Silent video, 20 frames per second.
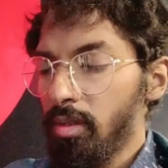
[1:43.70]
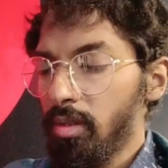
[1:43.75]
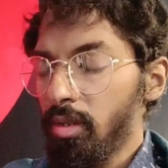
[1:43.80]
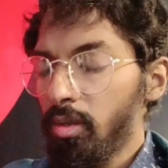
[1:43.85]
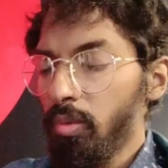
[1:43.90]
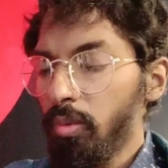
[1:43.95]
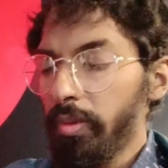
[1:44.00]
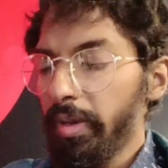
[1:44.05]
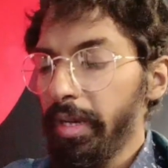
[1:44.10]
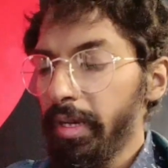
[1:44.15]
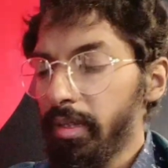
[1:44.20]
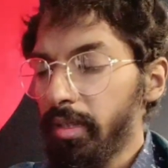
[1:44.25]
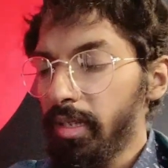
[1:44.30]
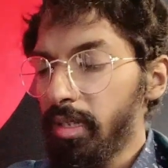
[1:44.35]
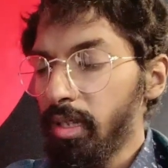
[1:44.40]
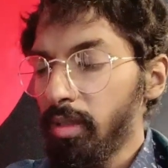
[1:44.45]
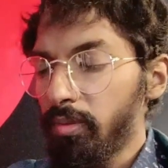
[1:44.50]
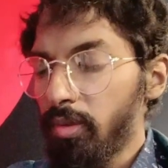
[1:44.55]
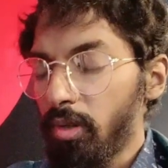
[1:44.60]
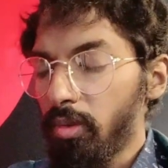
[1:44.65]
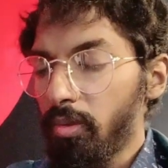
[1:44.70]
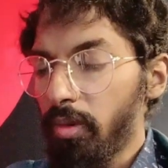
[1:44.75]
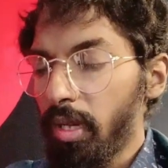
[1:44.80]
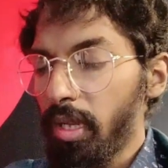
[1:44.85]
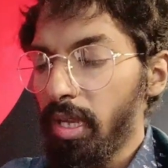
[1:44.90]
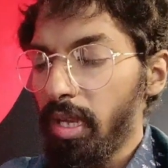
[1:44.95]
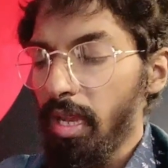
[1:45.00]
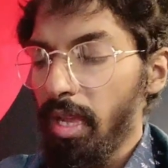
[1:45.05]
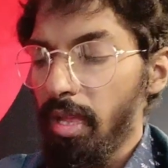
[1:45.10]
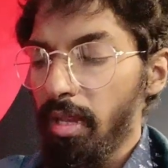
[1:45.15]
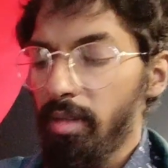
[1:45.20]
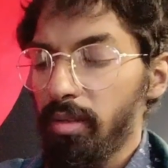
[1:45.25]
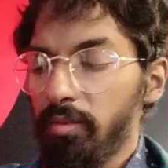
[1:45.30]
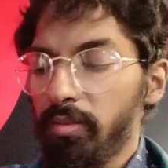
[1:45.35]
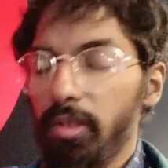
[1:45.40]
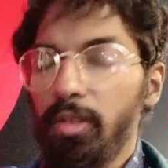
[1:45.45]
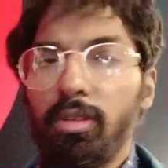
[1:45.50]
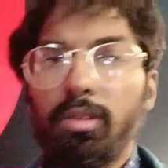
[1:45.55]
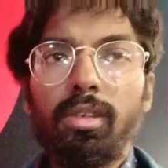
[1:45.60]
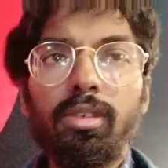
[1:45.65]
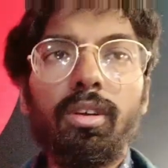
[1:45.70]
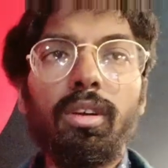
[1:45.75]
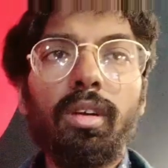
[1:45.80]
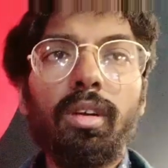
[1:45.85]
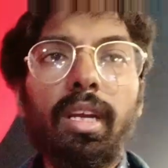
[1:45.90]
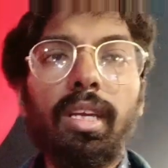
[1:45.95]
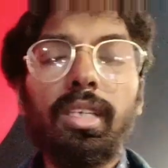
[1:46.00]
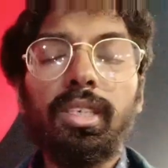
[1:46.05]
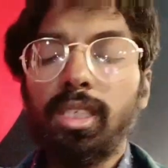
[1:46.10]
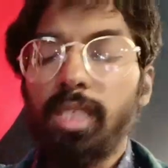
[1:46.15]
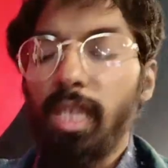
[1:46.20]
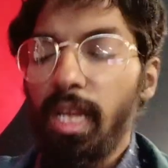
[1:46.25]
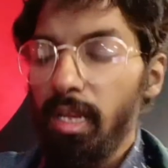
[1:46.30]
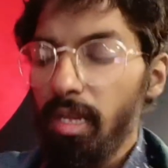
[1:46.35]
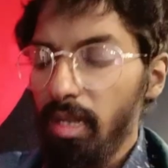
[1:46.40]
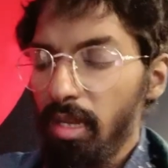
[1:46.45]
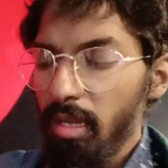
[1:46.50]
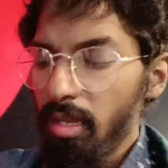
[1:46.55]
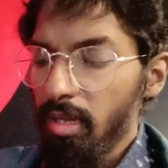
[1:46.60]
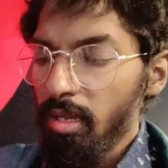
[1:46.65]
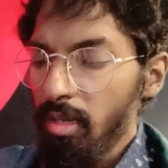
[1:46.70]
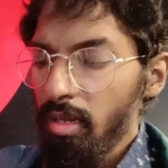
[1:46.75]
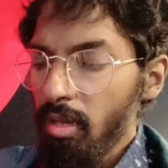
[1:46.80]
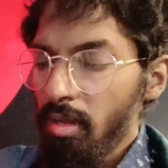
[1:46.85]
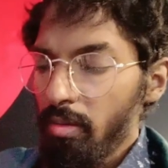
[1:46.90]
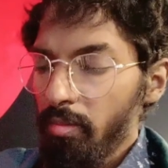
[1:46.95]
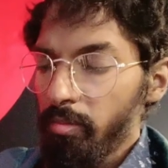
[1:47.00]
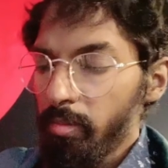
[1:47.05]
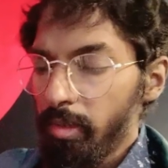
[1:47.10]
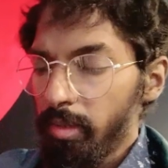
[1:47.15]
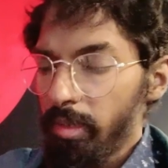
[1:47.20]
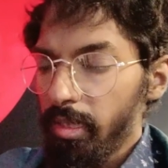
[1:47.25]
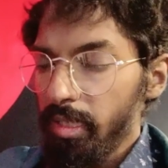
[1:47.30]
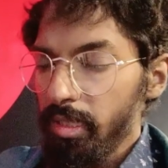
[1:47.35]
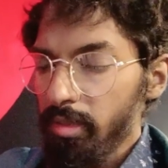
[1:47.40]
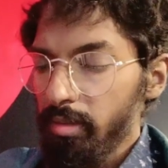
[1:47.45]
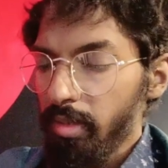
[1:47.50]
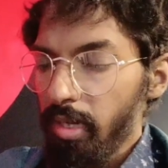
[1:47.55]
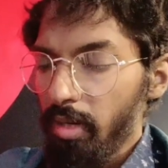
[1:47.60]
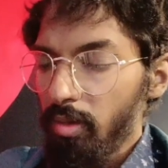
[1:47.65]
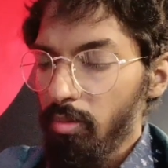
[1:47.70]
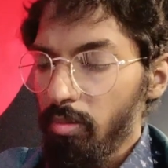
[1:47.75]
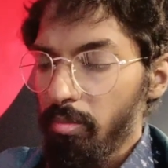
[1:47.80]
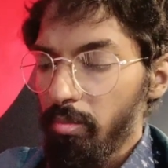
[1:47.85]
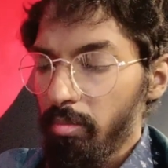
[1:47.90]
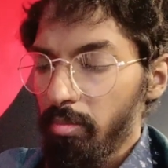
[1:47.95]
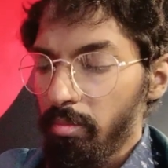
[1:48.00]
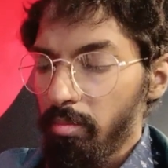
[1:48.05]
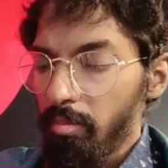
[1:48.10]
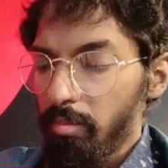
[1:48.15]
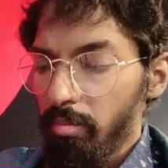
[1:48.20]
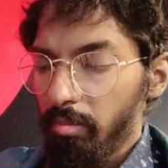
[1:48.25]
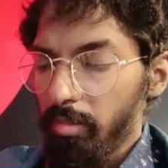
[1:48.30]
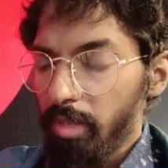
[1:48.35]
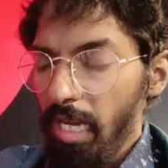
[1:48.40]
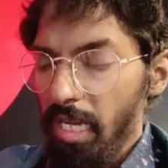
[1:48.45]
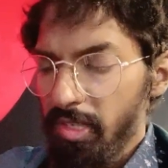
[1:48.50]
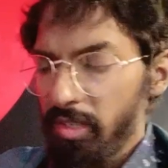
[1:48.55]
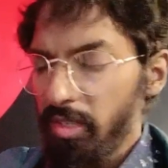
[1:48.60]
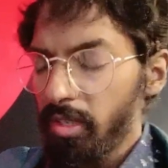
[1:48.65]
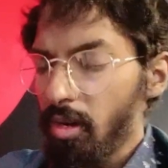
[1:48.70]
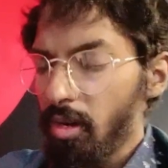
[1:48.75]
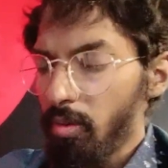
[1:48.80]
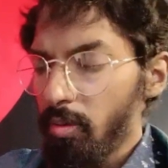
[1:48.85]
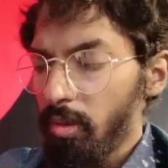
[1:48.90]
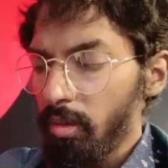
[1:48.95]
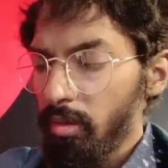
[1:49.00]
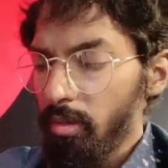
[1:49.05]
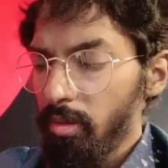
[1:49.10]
2 raid done for today and we did not get a shiny. Let's try to catch it out.